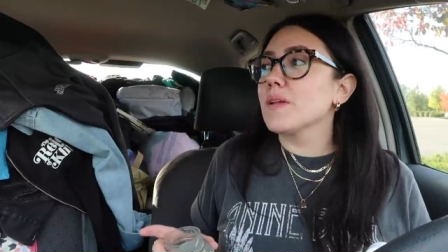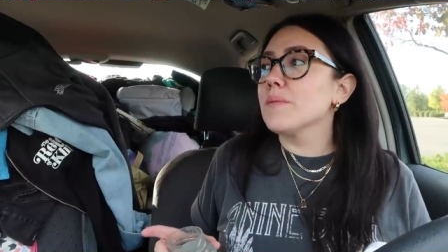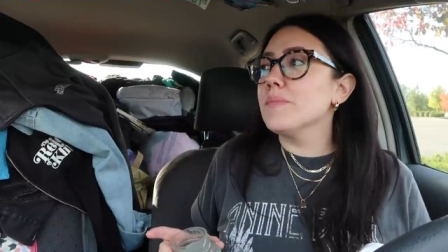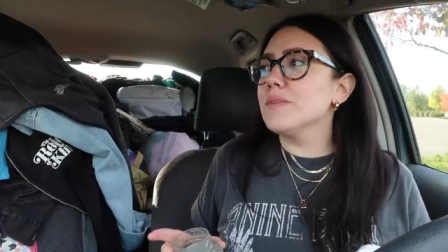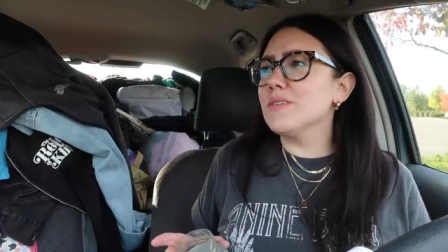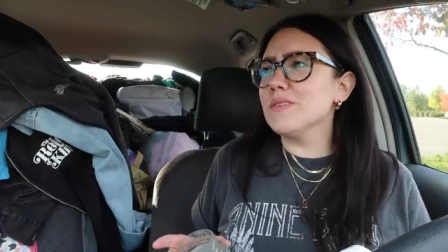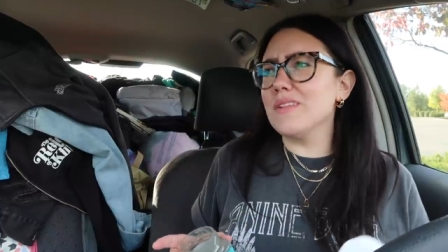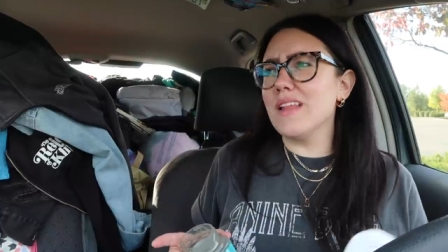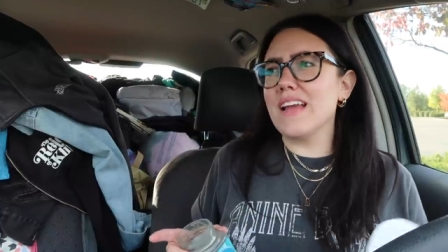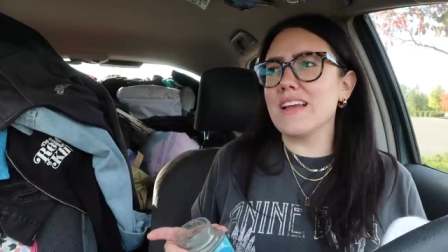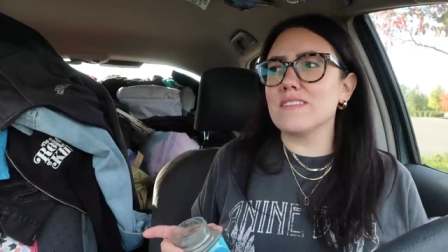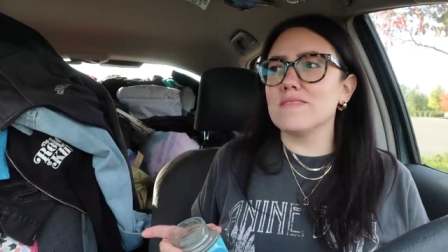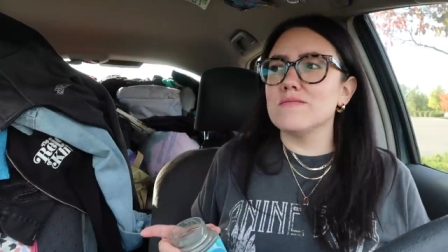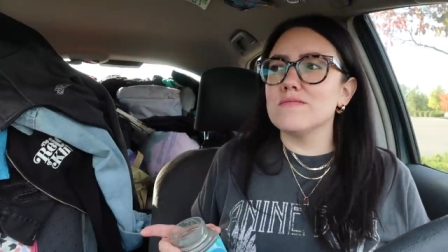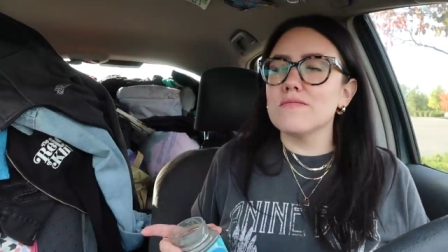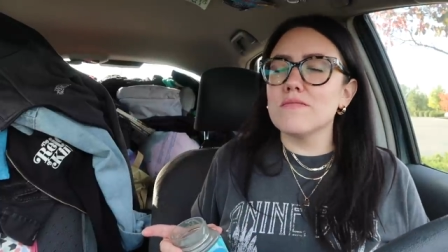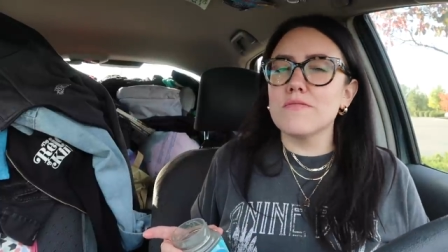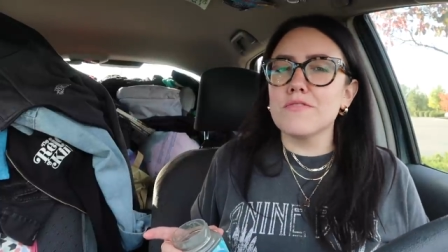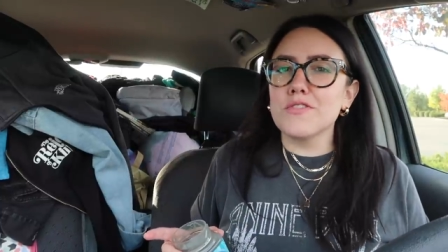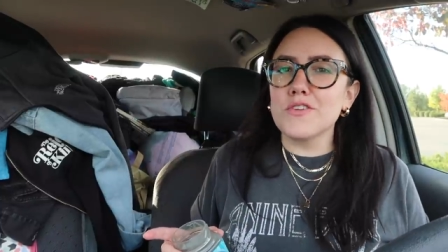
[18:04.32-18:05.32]
but they're like
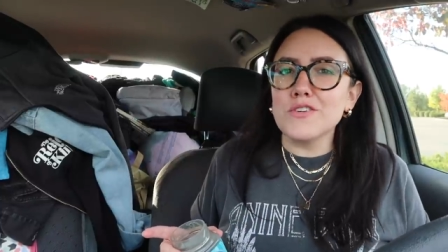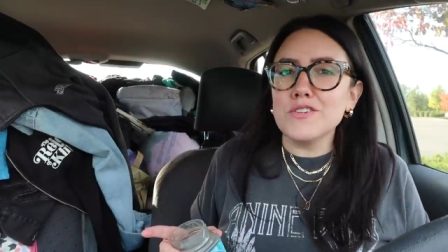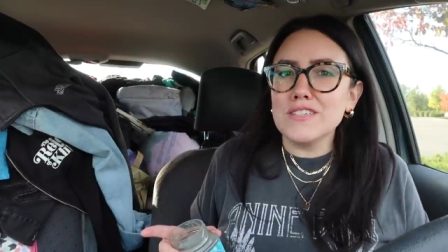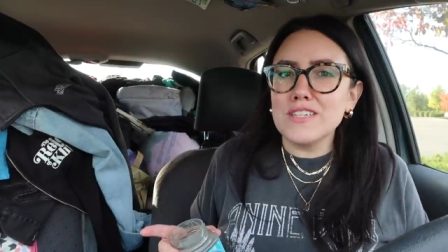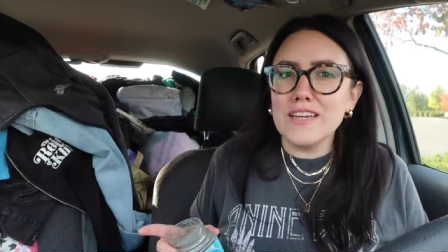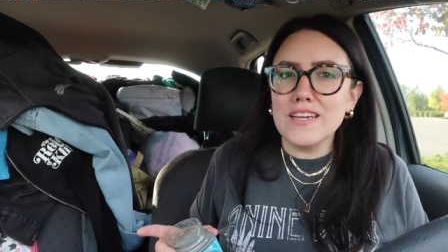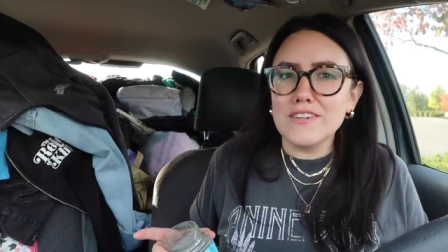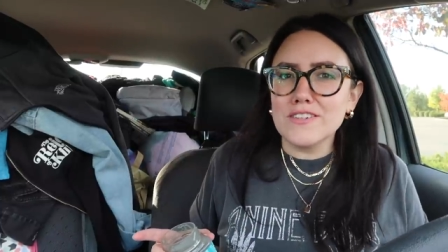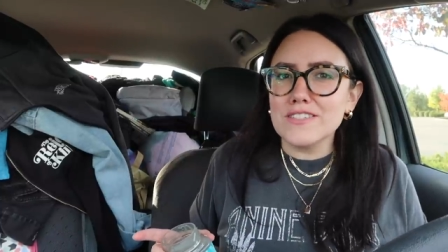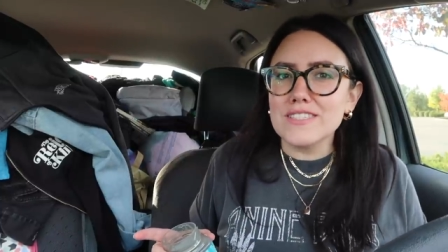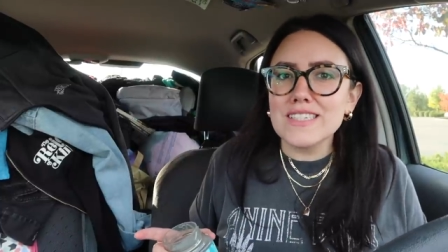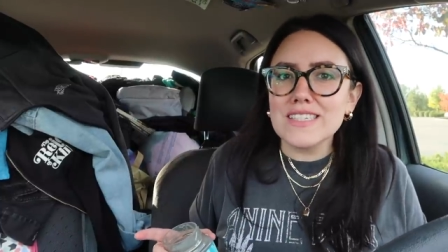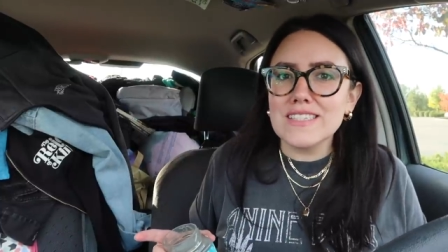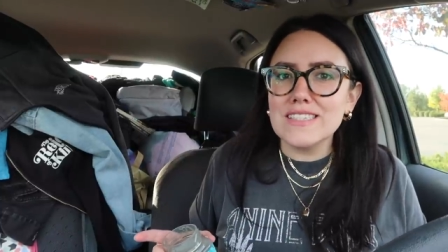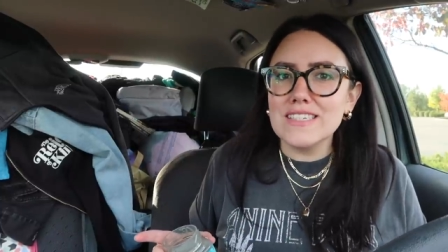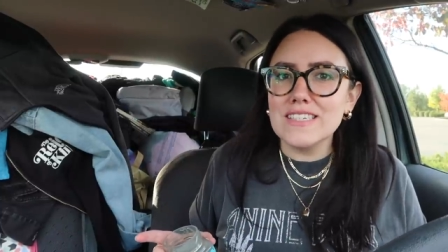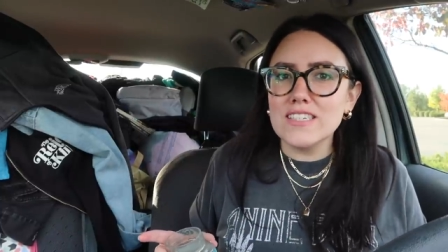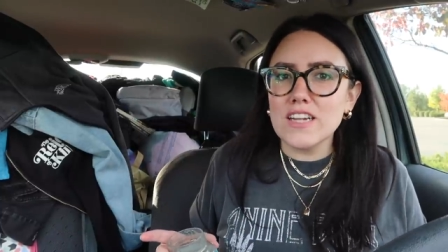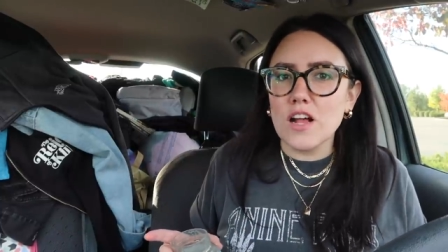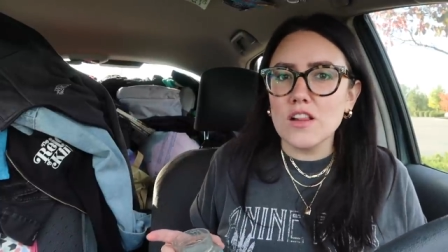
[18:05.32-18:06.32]
$13 or
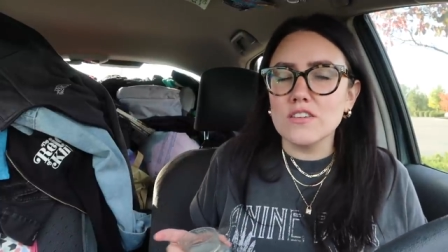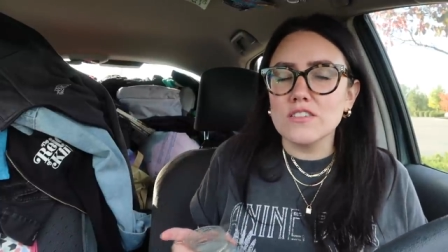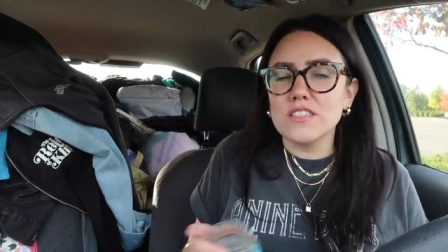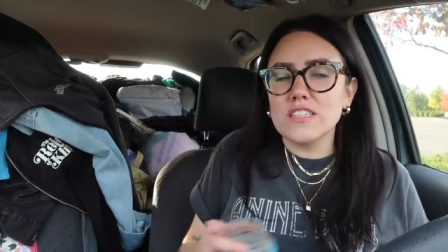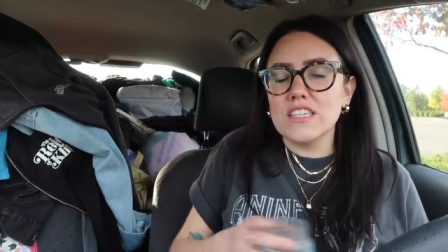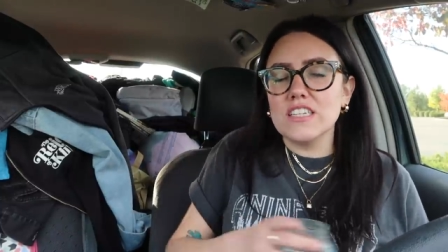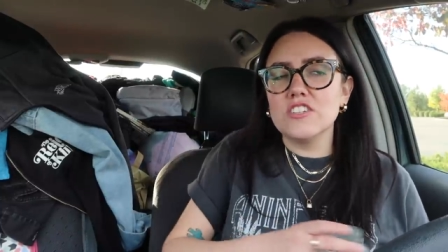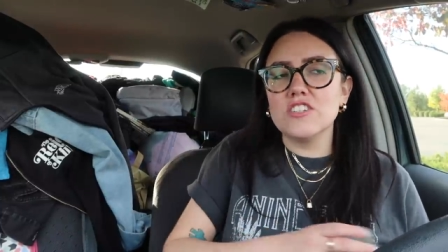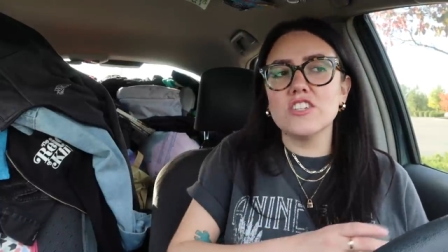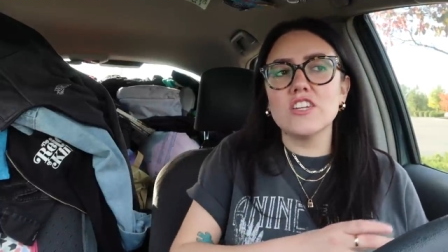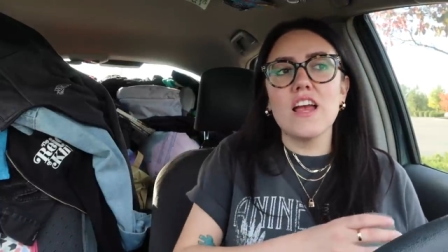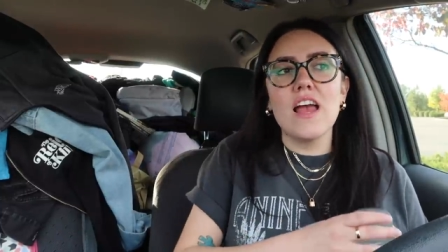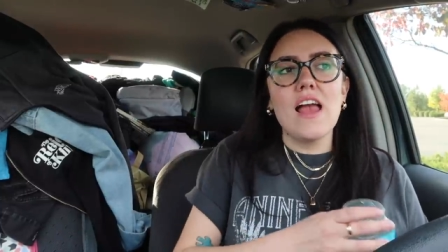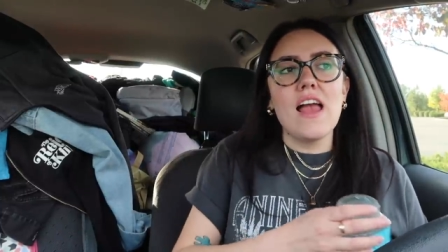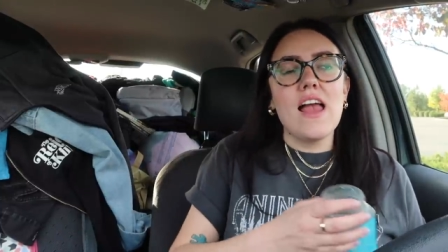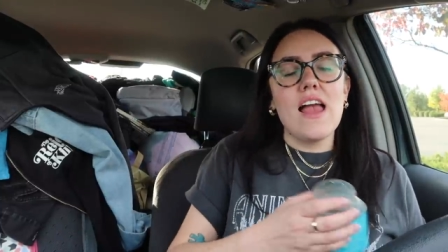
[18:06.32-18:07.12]
$16 each.